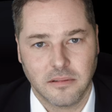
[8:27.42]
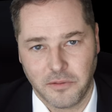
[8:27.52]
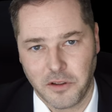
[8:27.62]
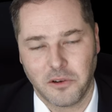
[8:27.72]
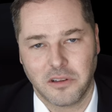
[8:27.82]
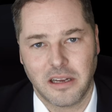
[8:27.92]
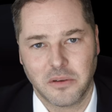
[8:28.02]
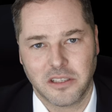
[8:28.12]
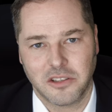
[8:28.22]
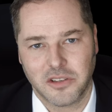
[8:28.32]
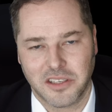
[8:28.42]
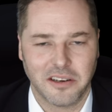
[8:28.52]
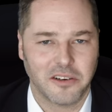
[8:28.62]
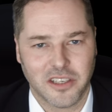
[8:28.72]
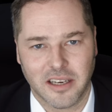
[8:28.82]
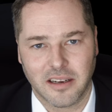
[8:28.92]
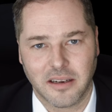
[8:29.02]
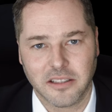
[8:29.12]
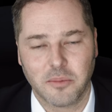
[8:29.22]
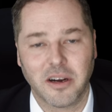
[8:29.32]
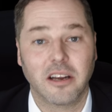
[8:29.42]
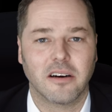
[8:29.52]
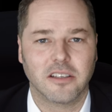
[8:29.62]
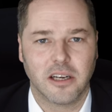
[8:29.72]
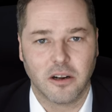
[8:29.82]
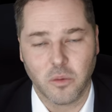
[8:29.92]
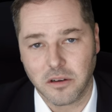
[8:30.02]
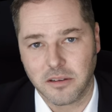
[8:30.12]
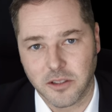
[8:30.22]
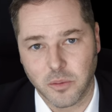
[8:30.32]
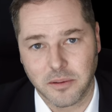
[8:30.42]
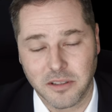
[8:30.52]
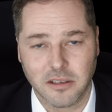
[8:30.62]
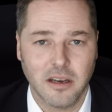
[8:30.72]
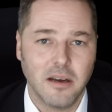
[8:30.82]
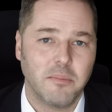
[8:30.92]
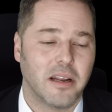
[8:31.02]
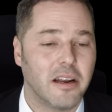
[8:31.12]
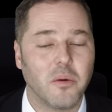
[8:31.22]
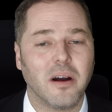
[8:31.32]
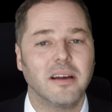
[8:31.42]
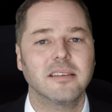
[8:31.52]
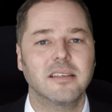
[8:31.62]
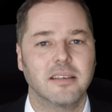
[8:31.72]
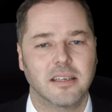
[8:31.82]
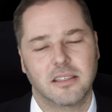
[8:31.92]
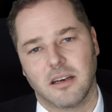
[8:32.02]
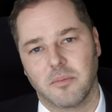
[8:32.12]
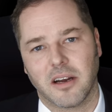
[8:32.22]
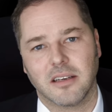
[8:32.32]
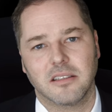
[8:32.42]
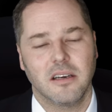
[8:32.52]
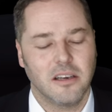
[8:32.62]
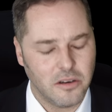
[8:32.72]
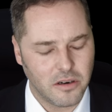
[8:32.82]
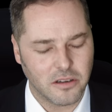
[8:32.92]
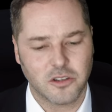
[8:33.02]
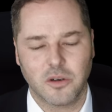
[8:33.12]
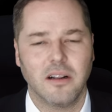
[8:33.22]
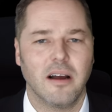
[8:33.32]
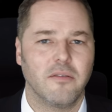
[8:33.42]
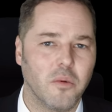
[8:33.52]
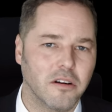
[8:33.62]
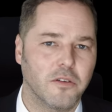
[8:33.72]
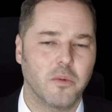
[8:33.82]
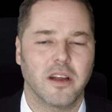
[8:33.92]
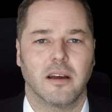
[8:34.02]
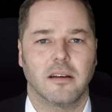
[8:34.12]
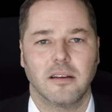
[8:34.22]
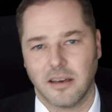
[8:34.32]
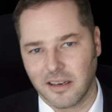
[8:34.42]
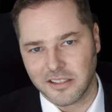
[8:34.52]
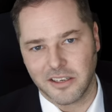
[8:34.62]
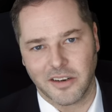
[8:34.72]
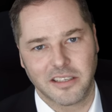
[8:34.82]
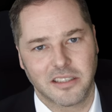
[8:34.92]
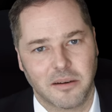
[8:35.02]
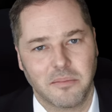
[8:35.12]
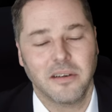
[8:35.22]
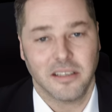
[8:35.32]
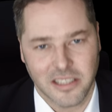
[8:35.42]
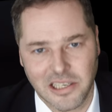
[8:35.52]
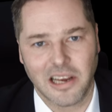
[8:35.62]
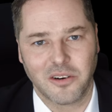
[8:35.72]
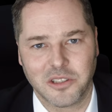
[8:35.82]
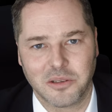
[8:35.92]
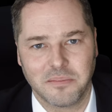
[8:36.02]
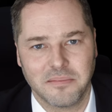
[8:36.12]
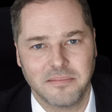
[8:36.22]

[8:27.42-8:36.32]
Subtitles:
If you thought that was interesting, go check it out. It's on my car channel, Worthless Whips. But anyway, until next time, guys, you know the drill. Have a wonderful weekend, and I'll see you next time. Stay awesome.